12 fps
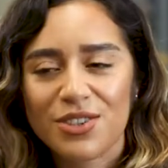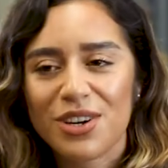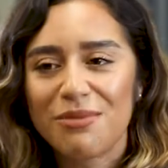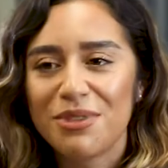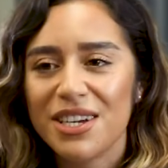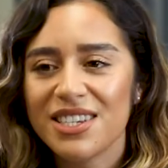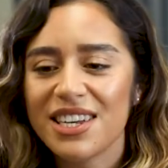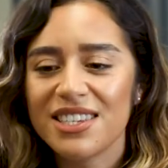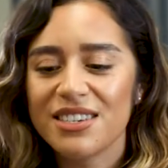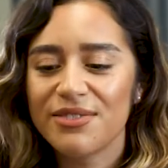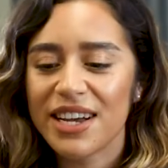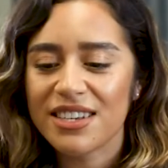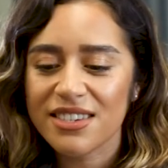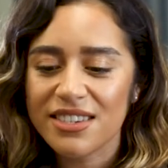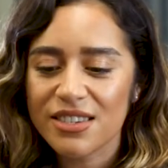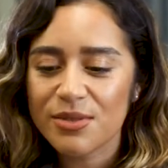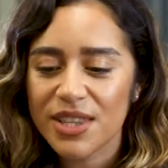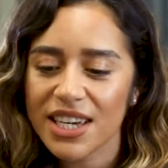Tranmere Centre of
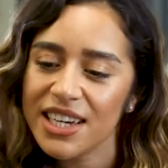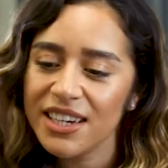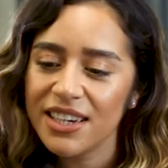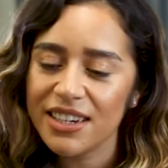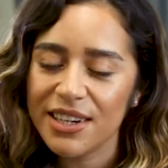Excellence with her.